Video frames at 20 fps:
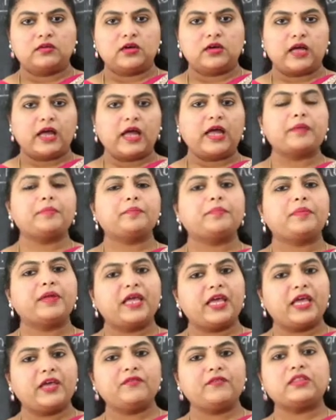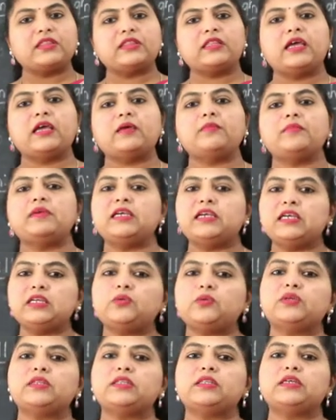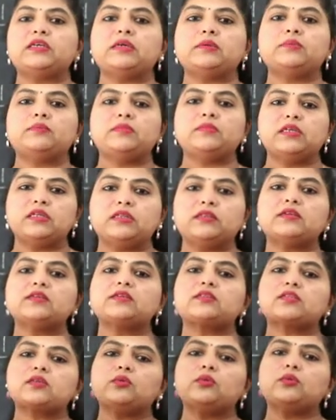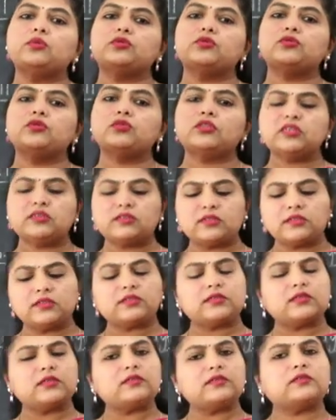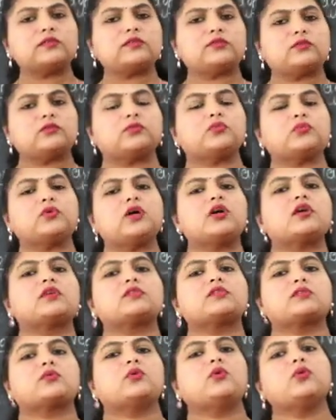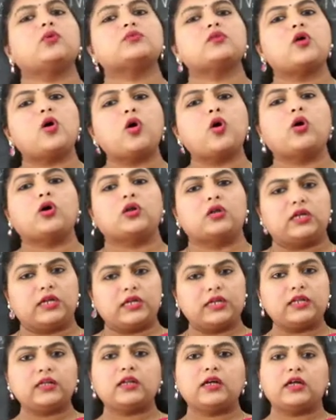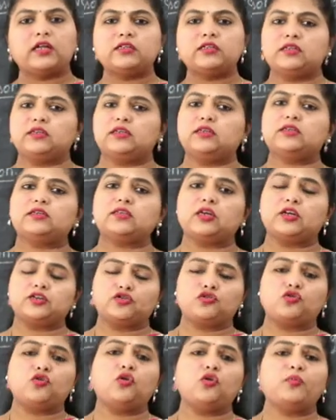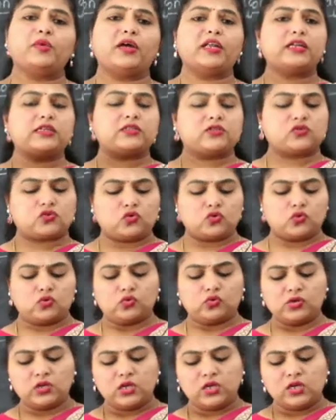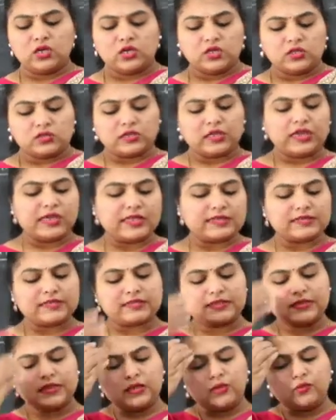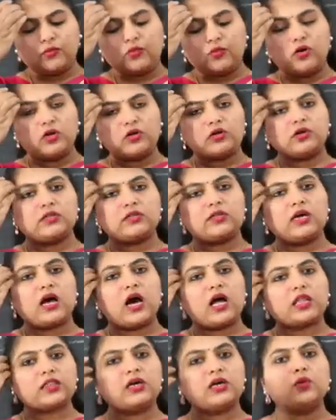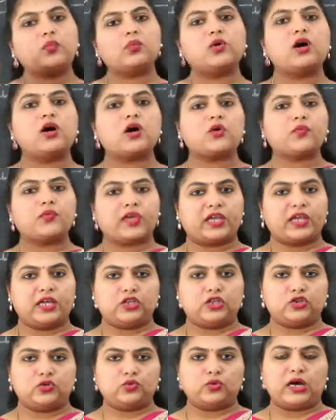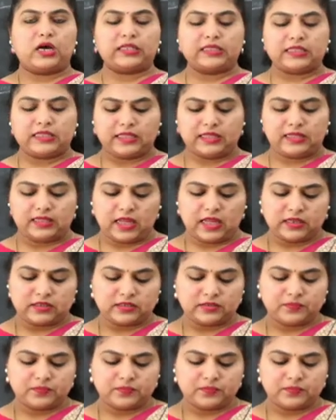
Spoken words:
and play with them, eat with them in the school. So these are the things works goes on and at home and at school. So let's see what are the other work we can do other than that.